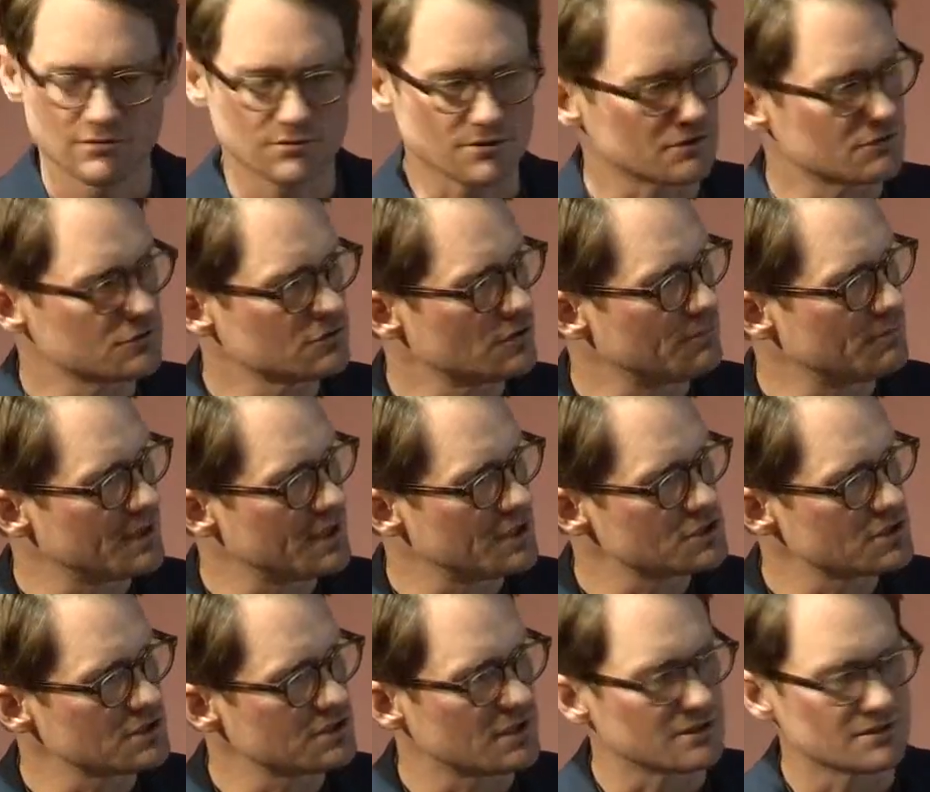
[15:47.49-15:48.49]
Right? So a
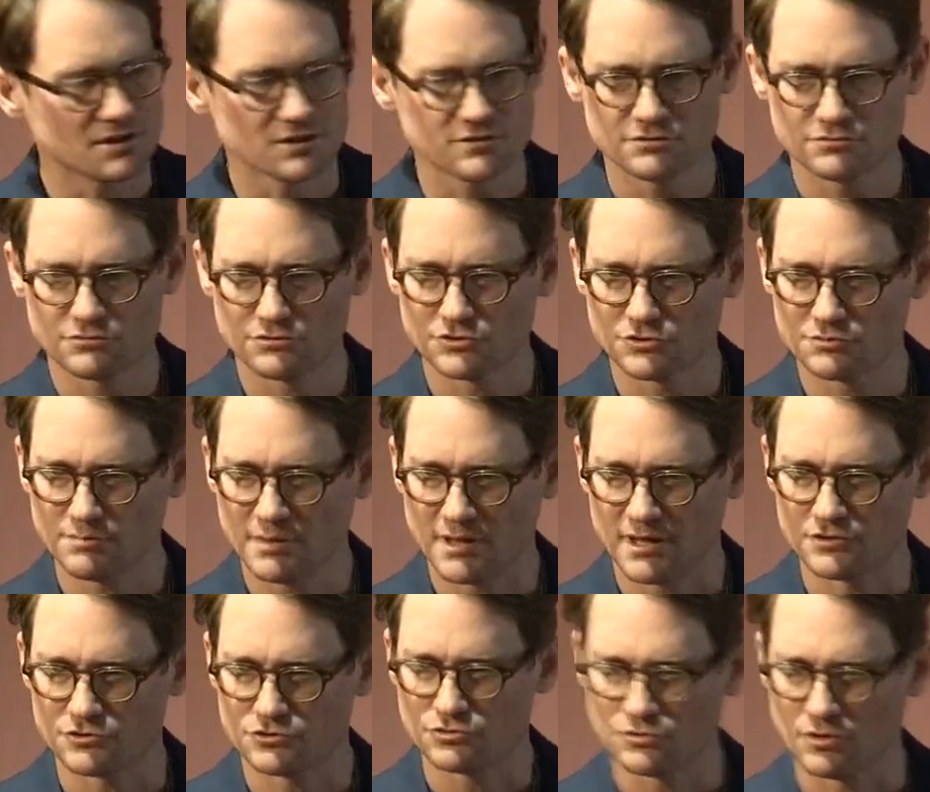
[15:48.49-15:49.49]
patient that doesn't
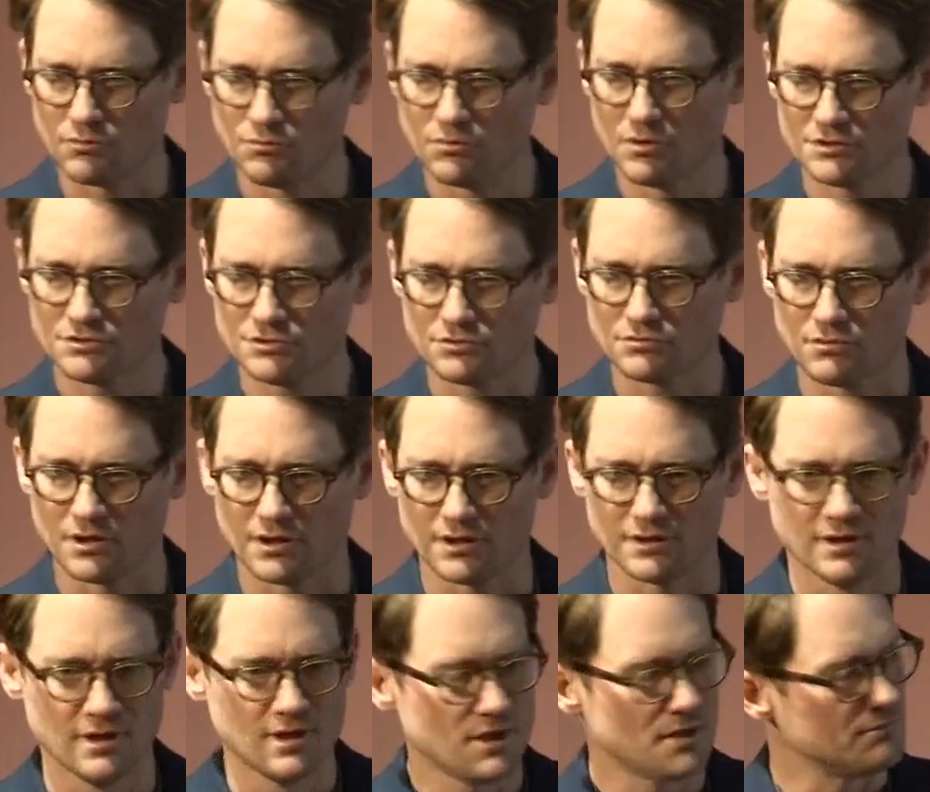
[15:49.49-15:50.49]
respond to a
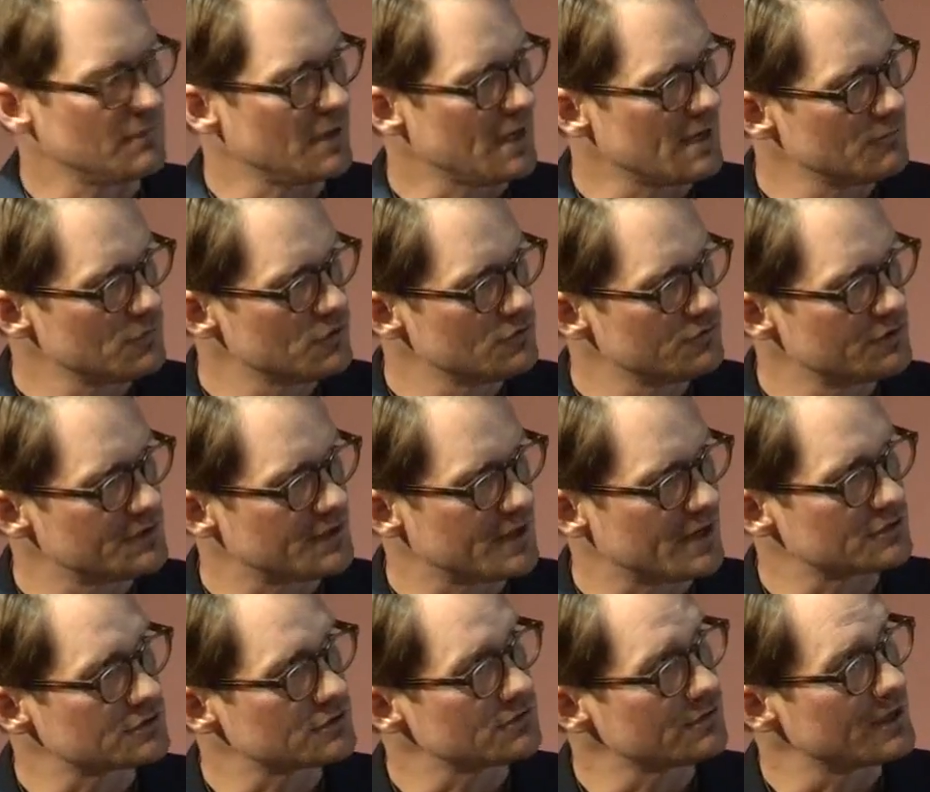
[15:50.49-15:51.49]
one-to-one may move in
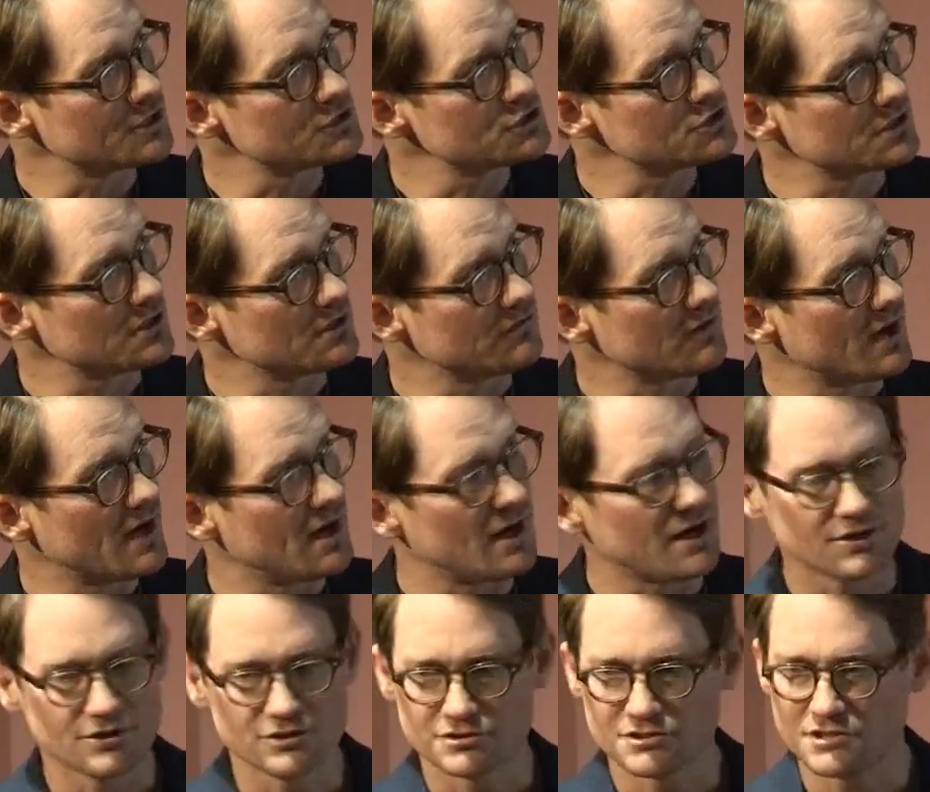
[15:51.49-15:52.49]
that direction of a
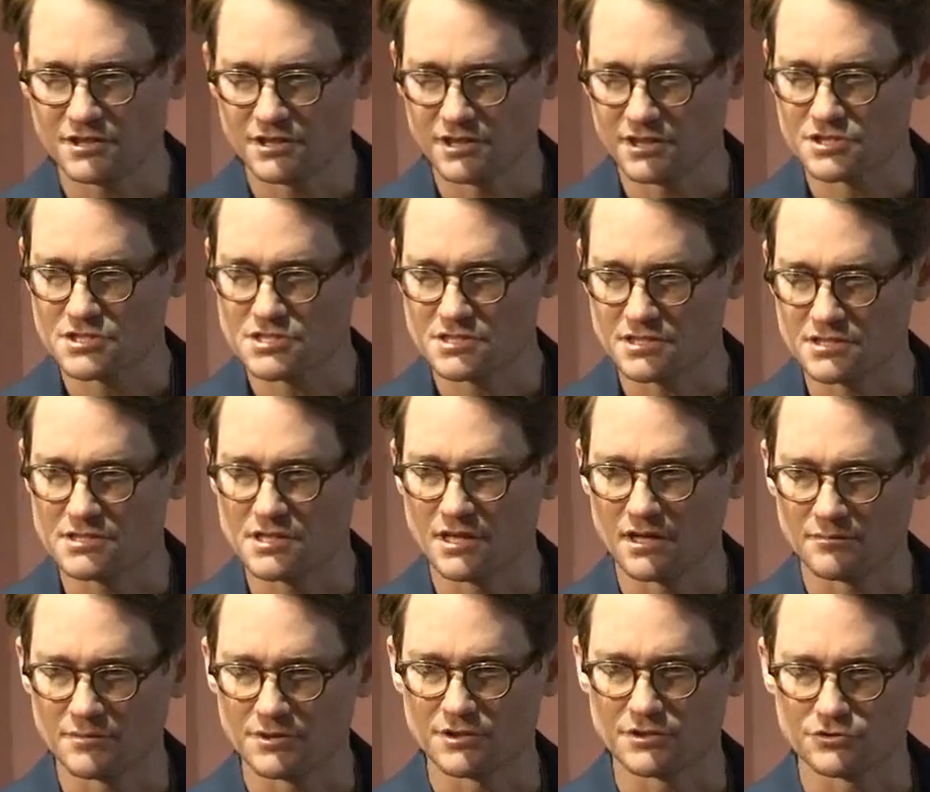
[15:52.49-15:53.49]
higher THC
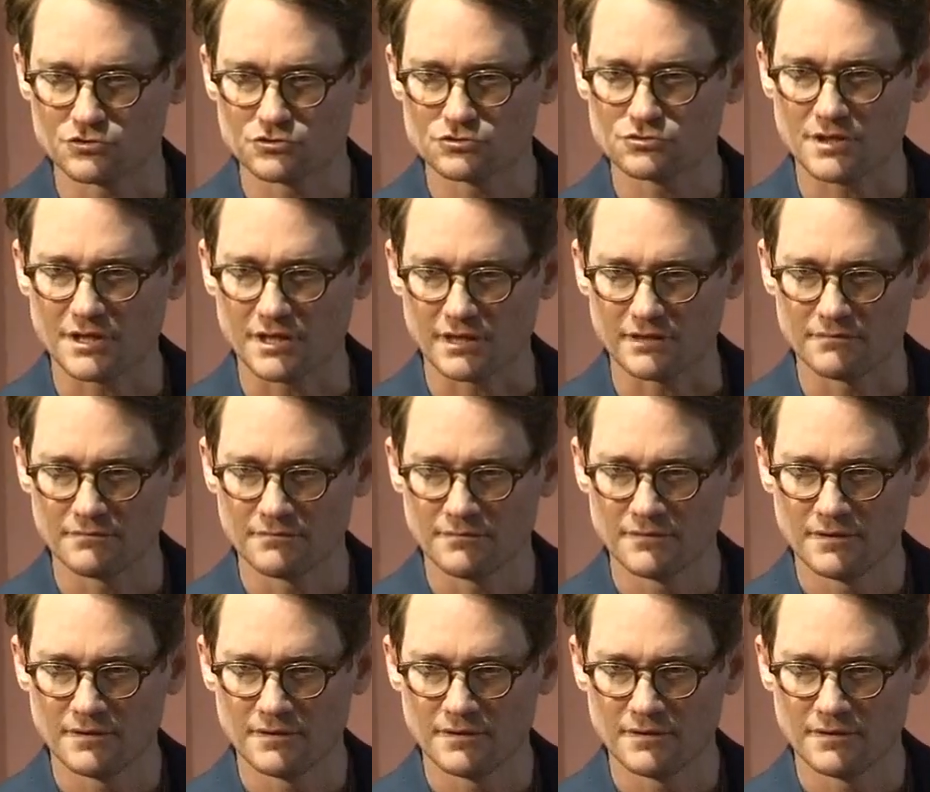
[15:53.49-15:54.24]
dominant strain.